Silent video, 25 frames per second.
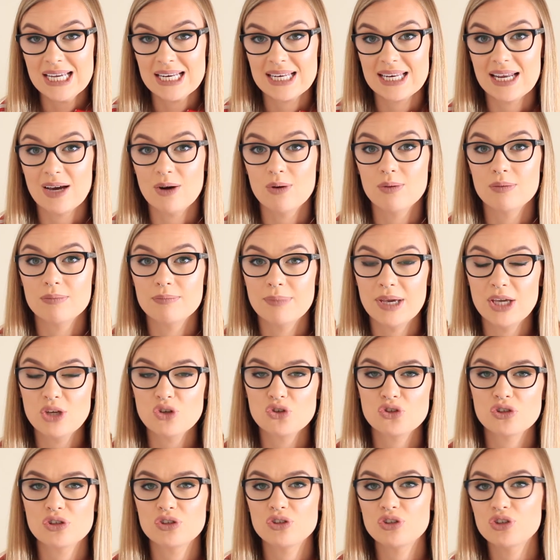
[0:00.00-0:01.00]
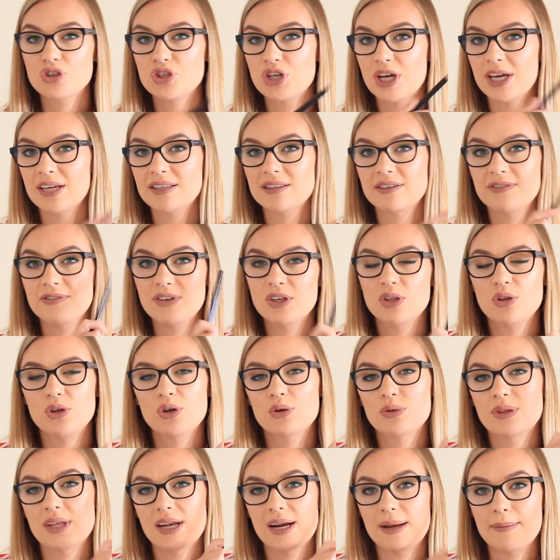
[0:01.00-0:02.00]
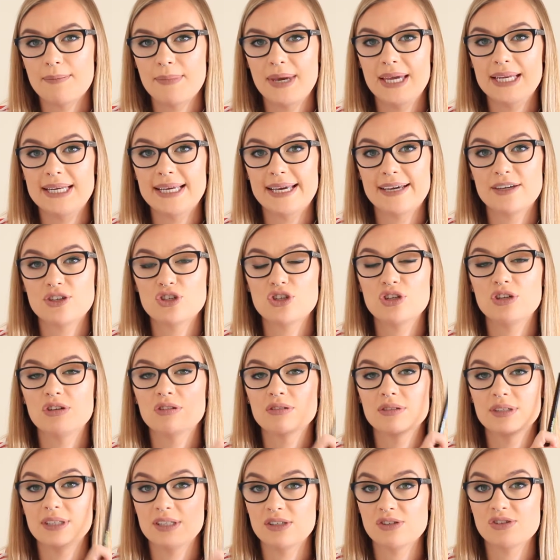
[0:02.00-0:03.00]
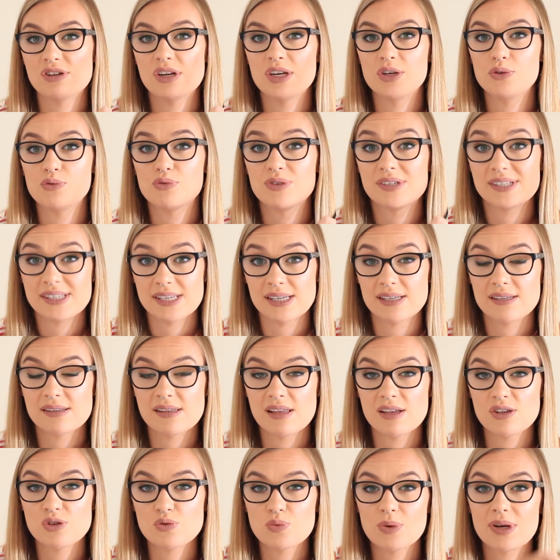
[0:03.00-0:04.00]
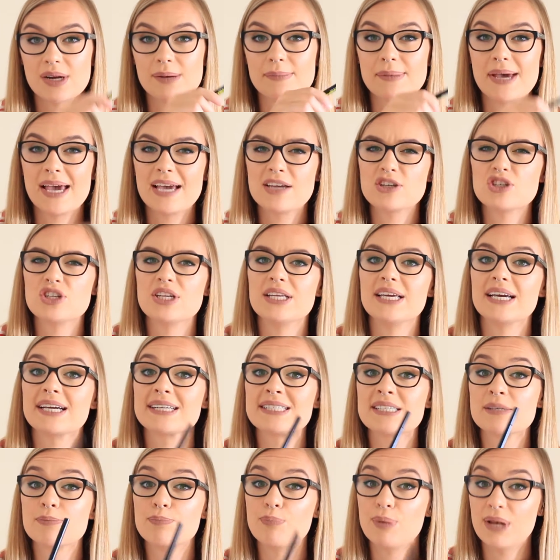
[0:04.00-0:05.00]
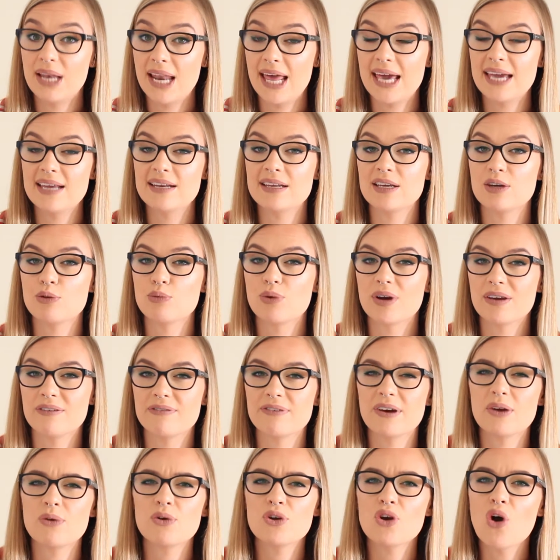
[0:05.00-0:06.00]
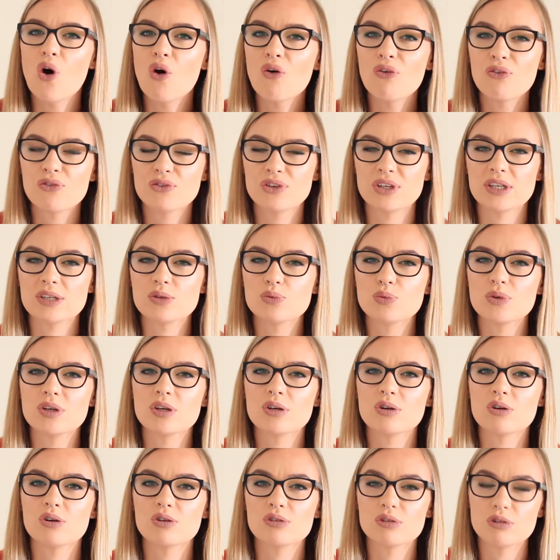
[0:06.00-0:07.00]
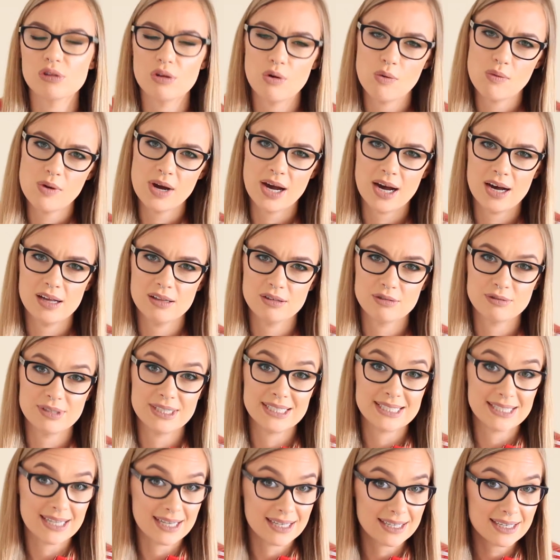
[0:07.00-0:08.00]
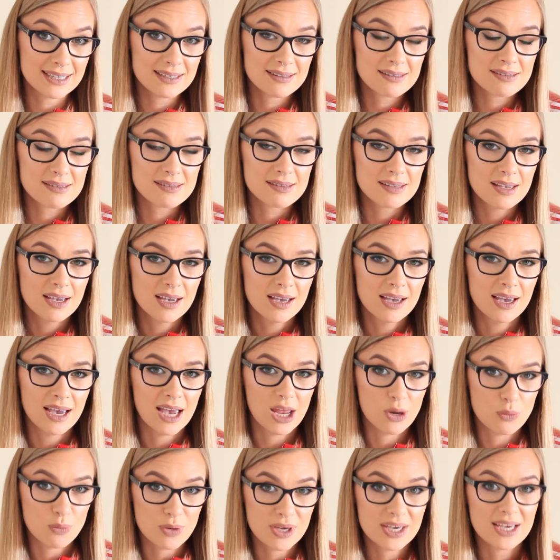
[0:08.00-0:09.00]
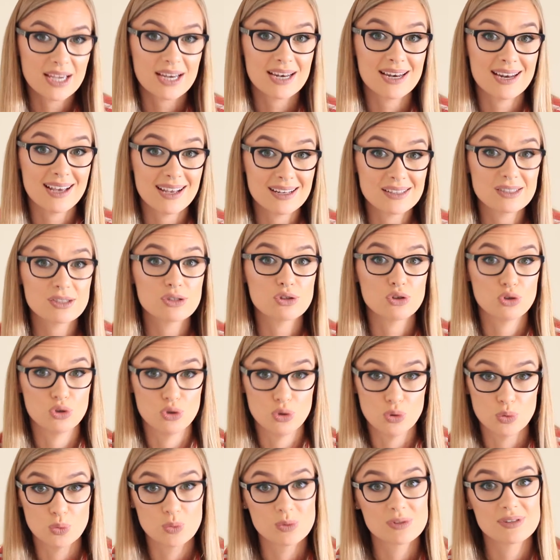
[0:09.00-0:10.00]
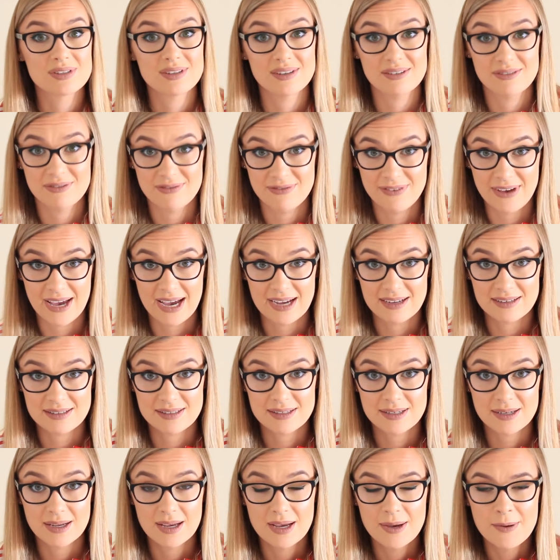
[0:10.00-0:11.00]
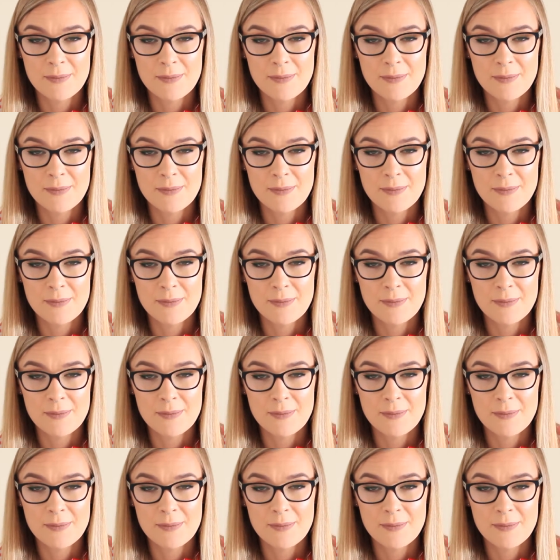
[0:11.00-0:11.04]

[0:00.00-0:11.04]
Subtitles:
Now, make sure you check the video that I made actually on insulin resistance, when I'm actually explaining why very often we are on low-calorie diets and we cannot lose fat.